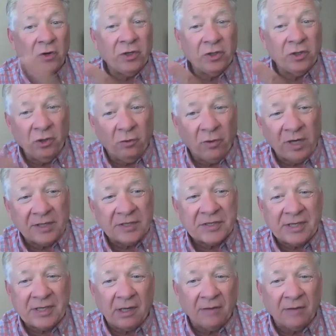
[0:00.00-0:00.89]
don't want
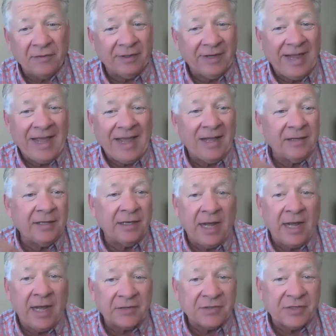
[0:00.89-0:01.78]
to sell the land
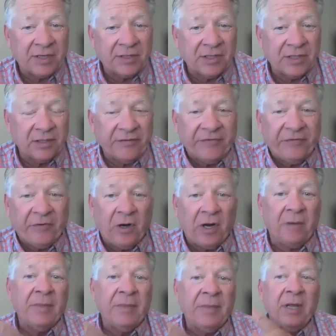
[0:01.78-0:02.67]
and assets of the
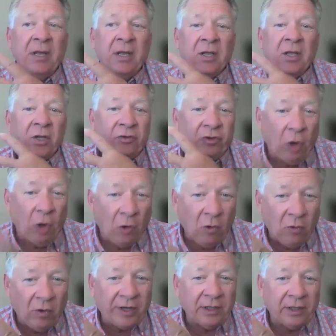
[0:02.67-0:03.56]
farm. You
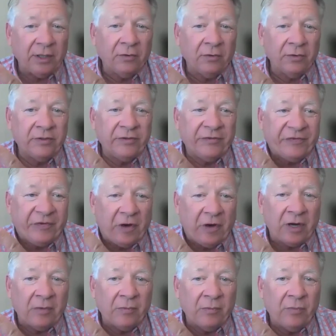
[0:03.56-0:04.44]
don't want to load the
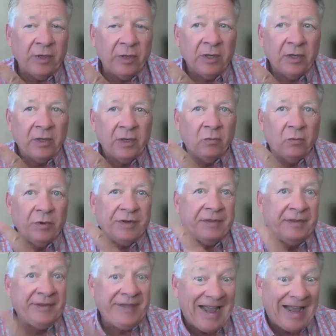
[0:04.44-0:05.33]
farm
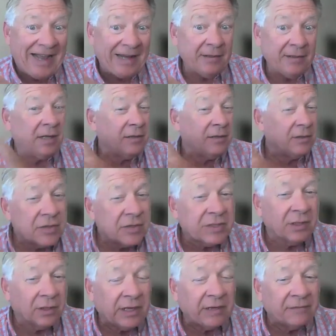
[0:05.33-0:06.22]
with debt, yet you
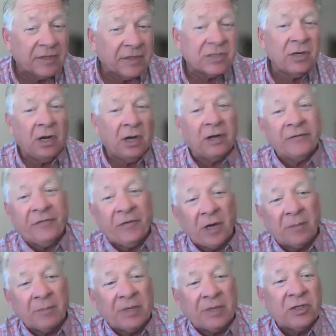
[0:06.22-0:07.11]
still have these
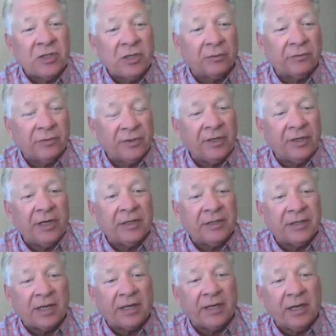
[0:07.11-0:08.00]
non-farming children you
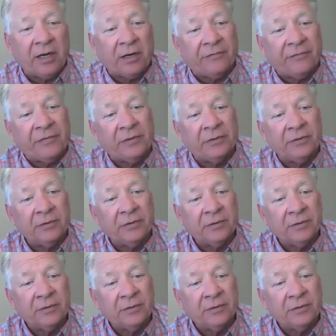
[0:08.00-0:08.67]
need to take care of.